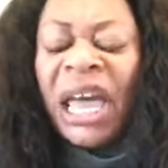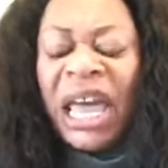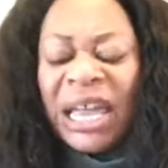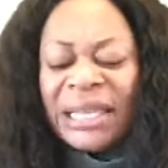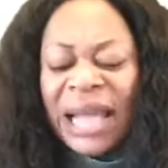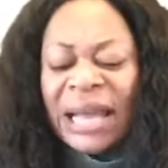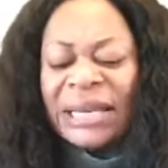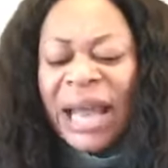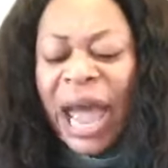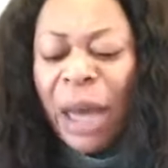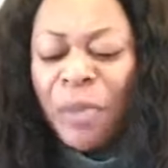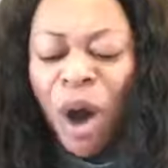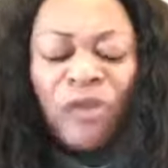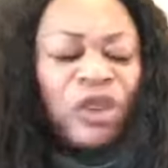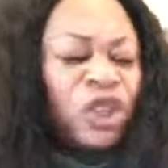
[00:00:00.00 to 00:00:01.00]
In the
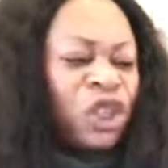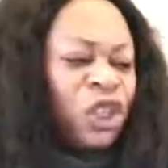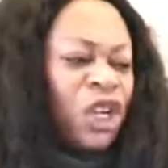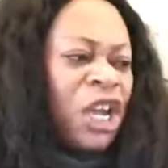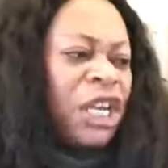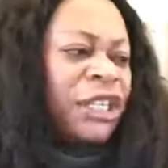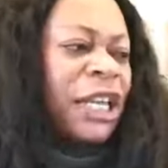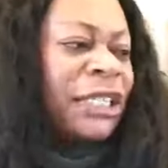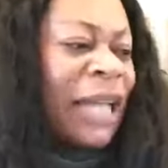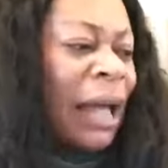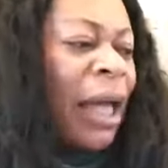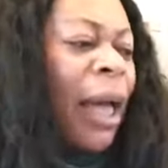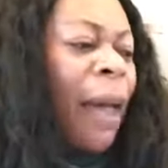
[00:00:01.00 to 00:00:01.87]
name of Jesus,